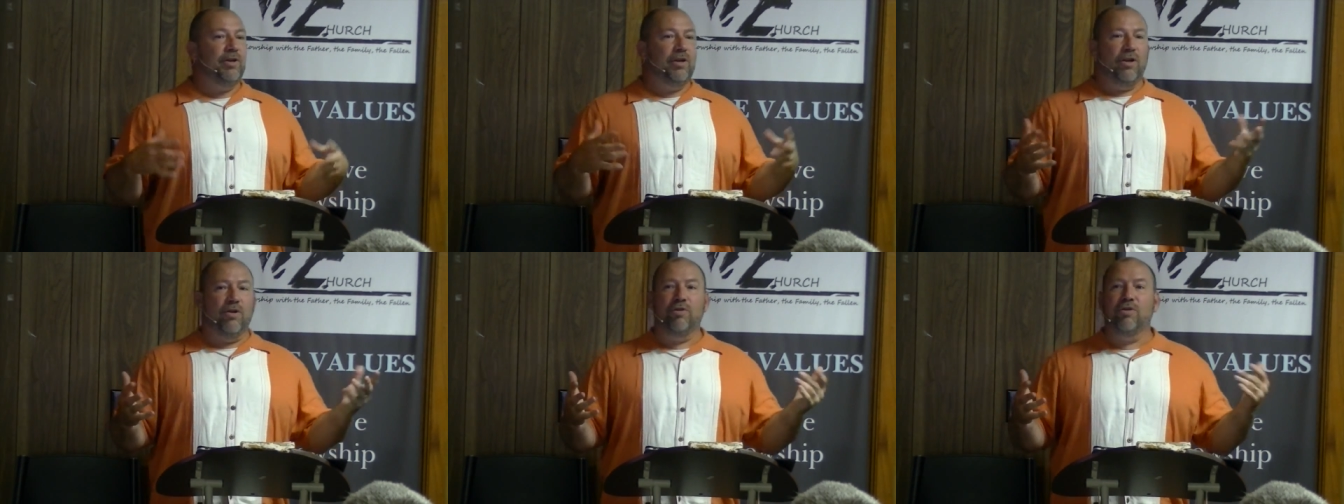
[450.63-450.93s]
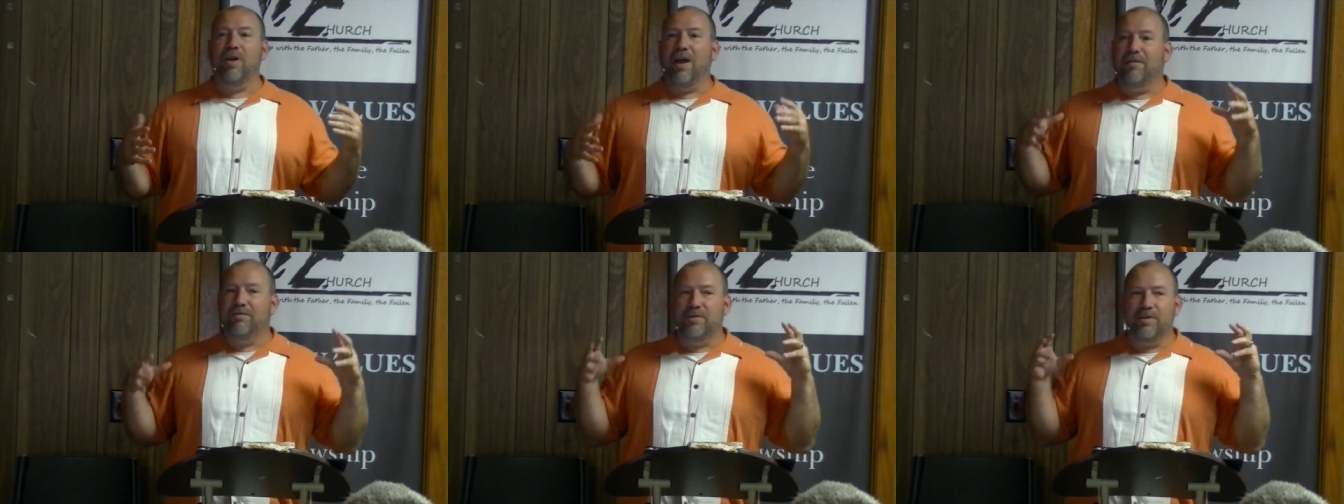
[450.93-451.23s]
you know,
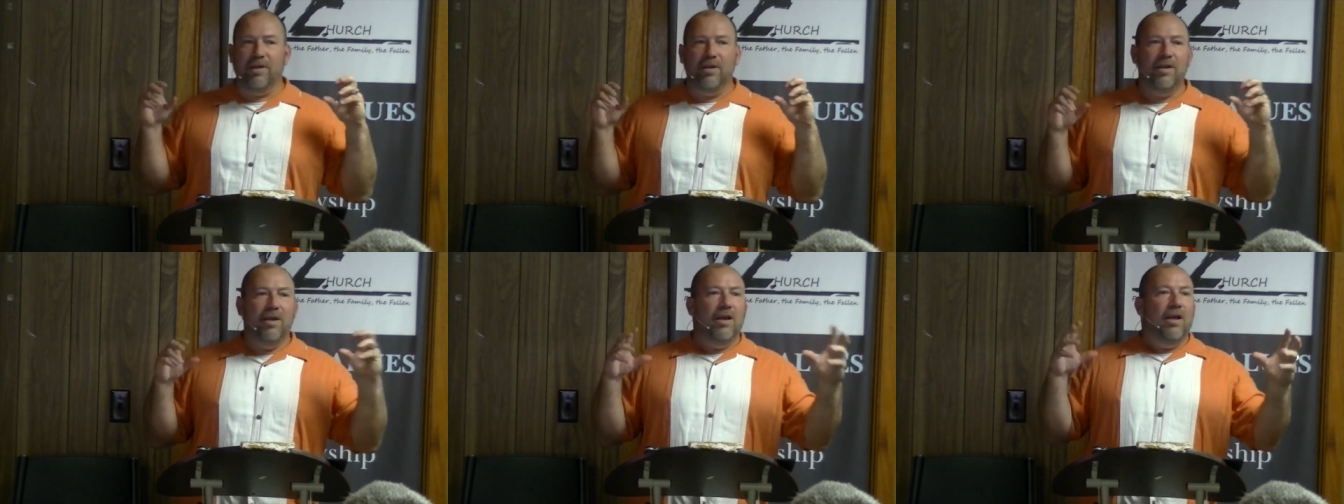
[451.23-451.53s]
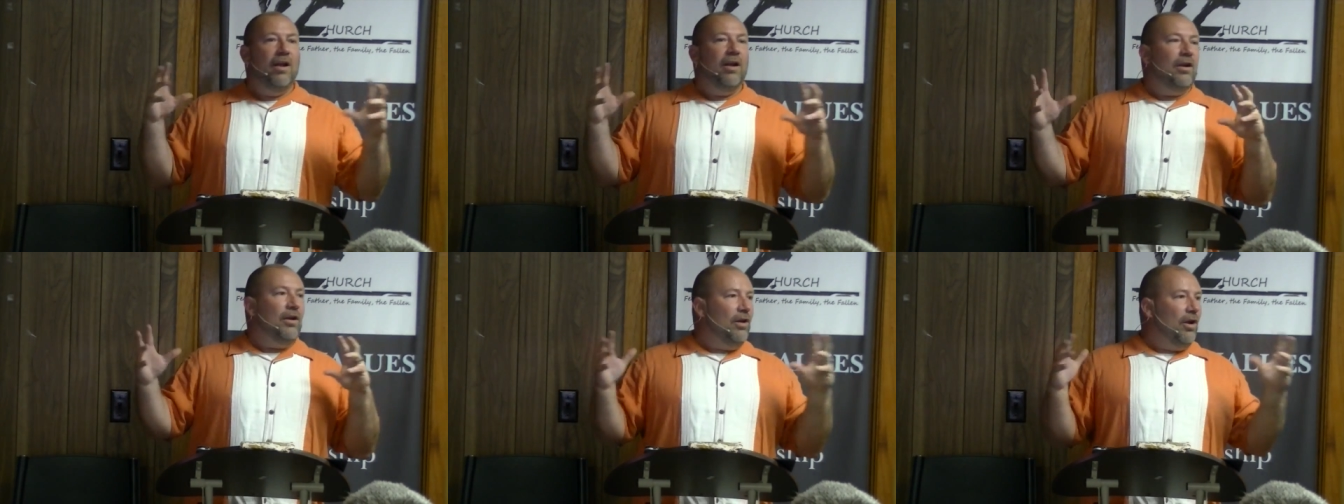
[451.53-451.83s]
you have to
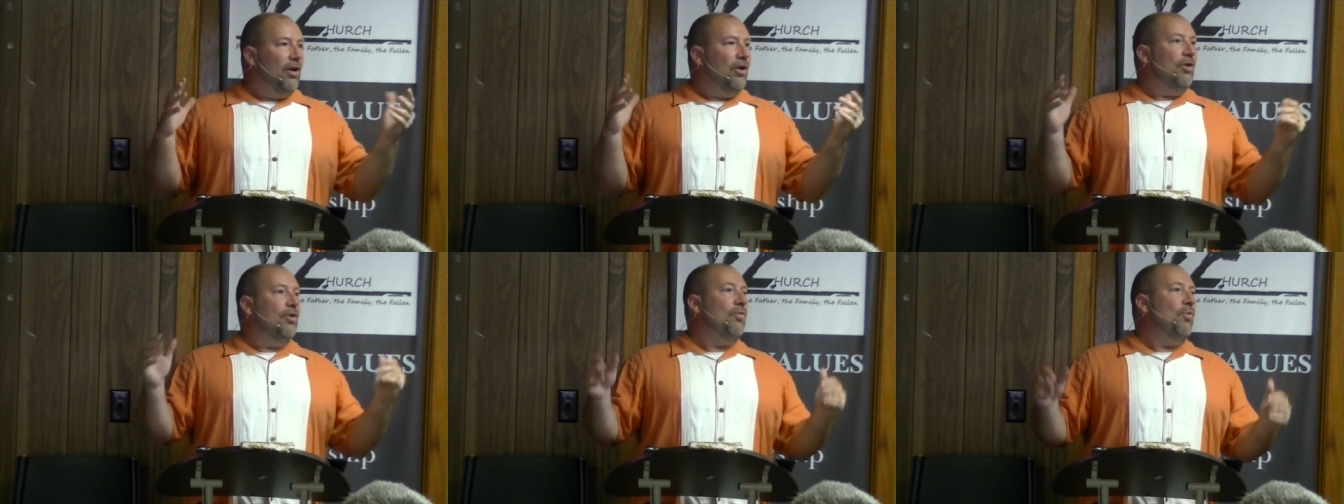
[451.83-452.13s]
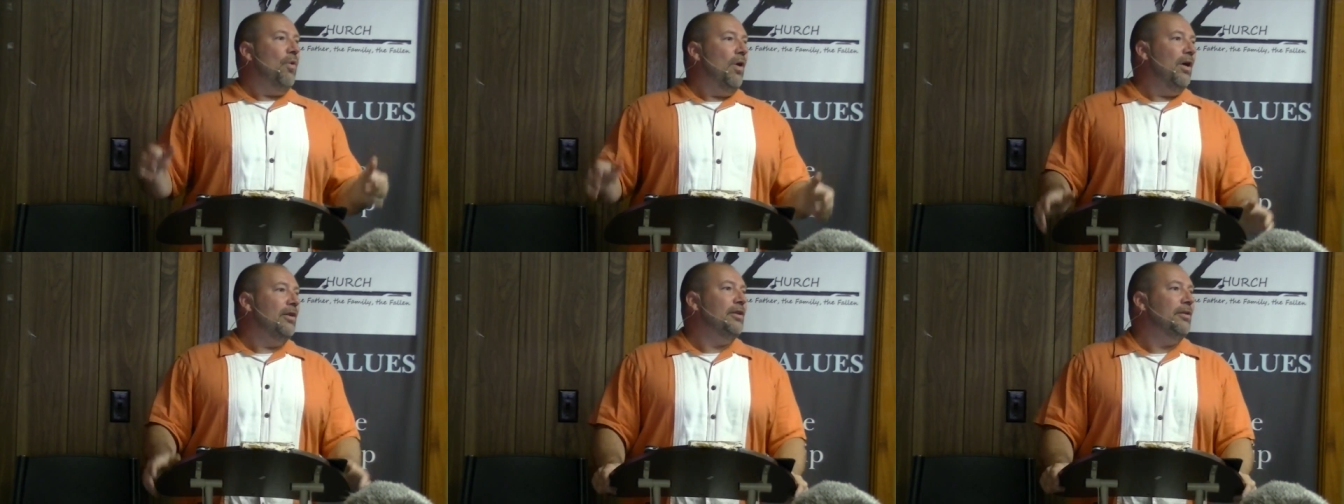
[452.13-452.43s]

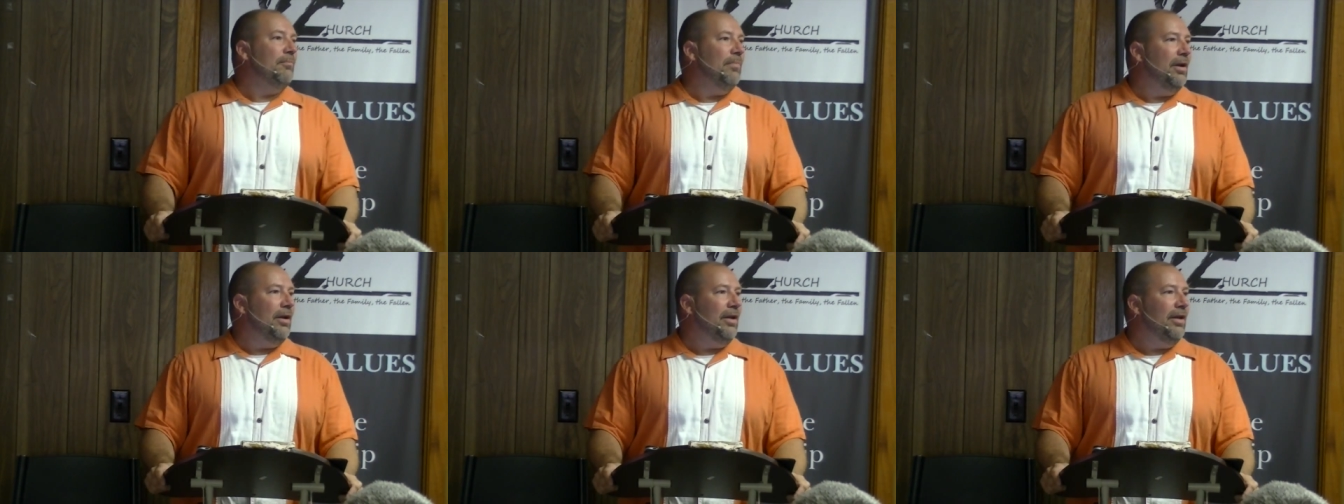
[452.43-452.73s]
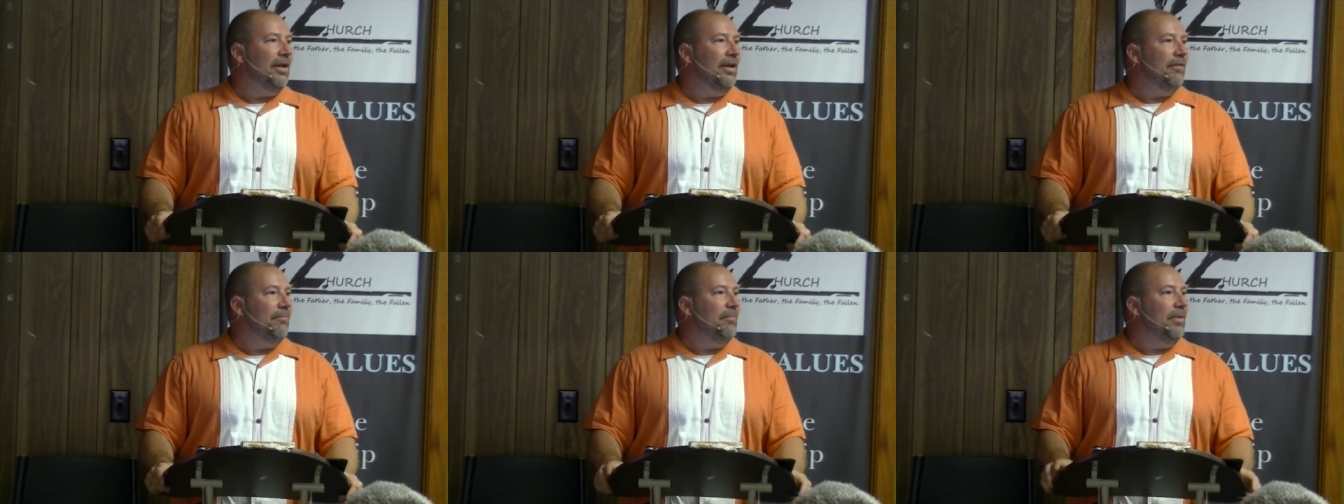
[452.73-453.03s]
learn what to
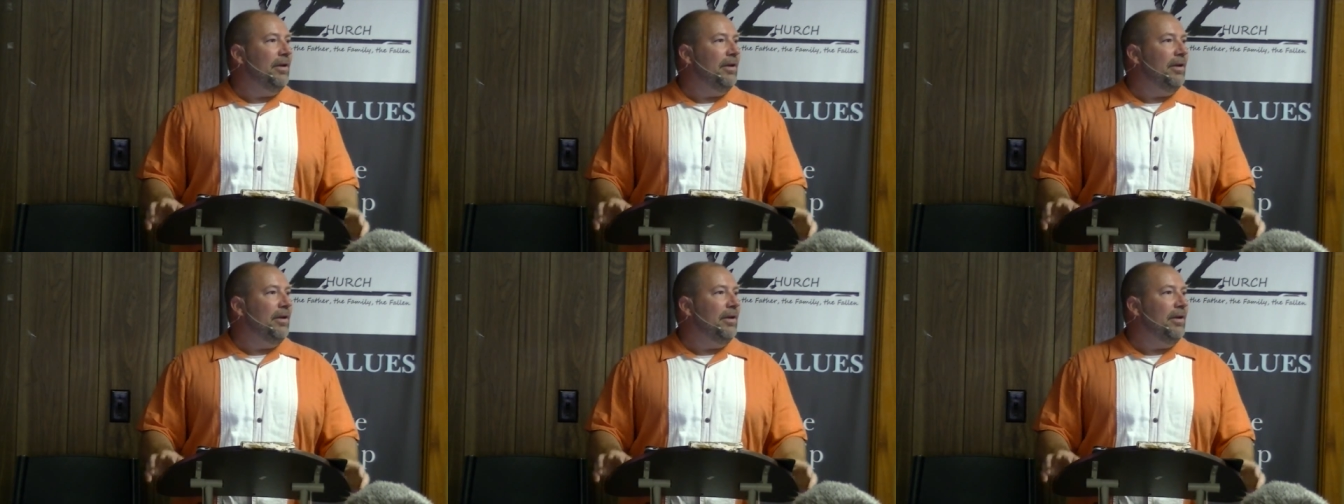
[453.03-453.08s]
believe.